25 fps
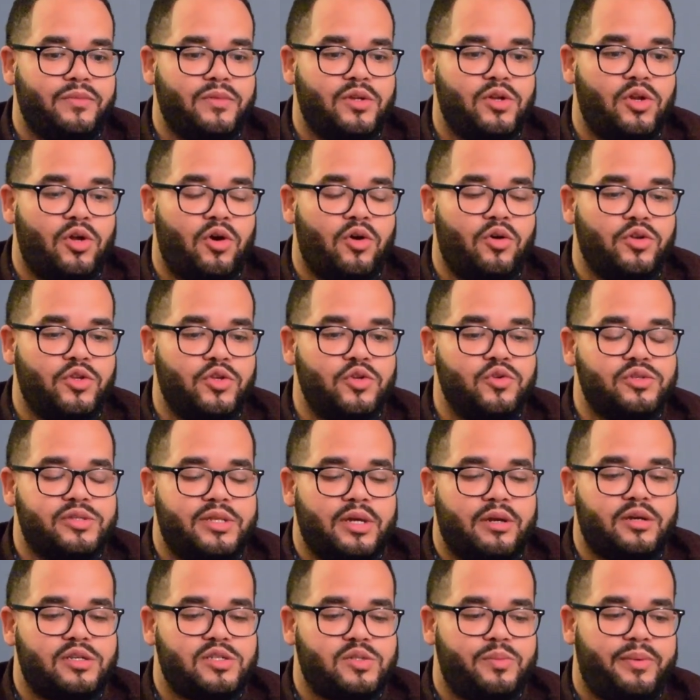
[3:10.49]
use
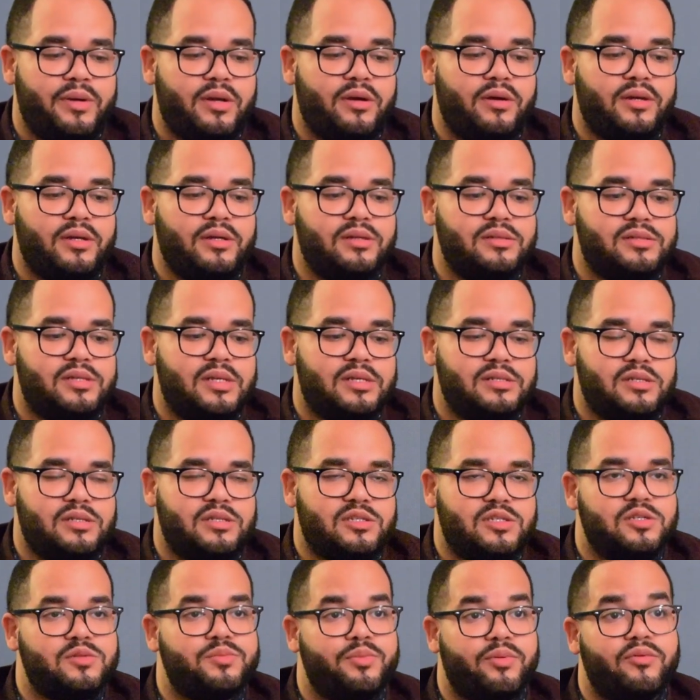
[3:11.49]
their experiences
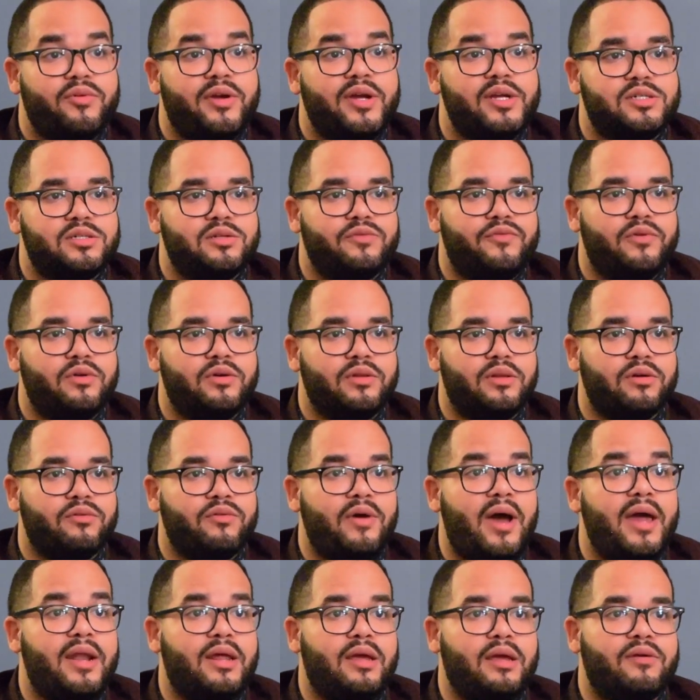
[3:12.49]
as inspiration for their
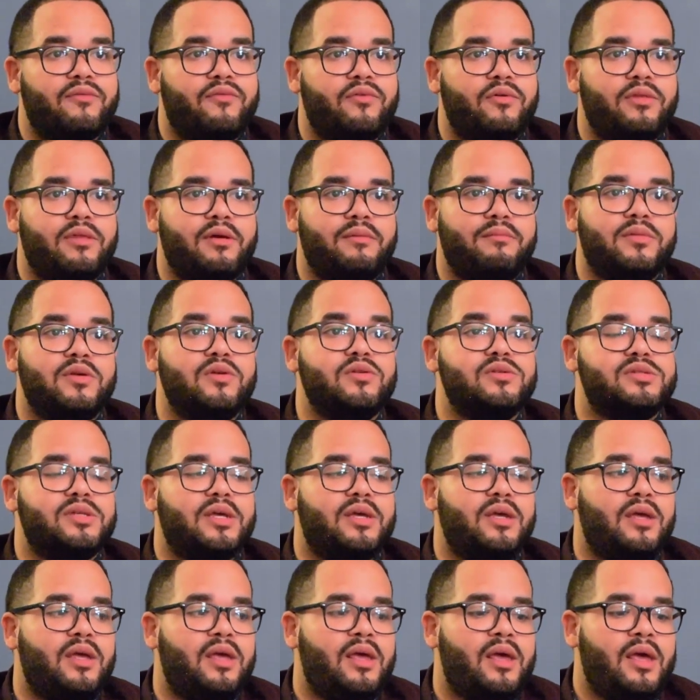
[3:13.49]
writing and for their
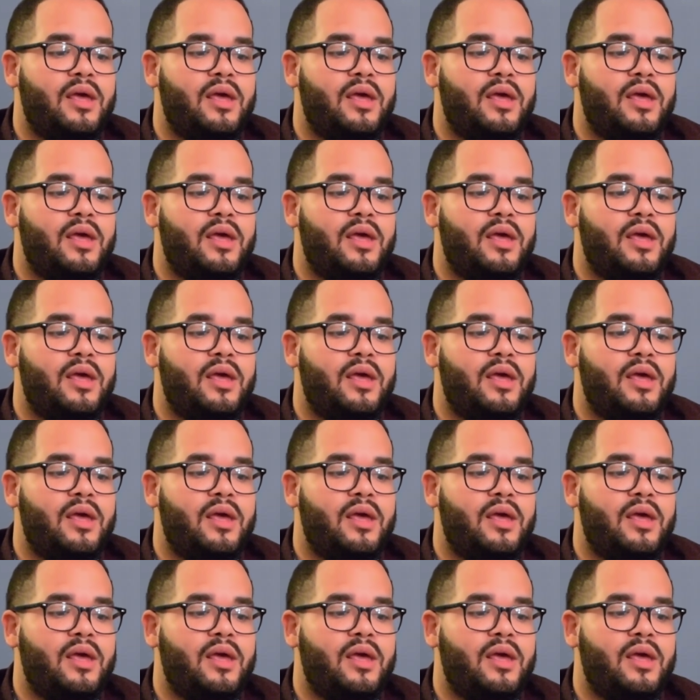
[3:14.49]
music.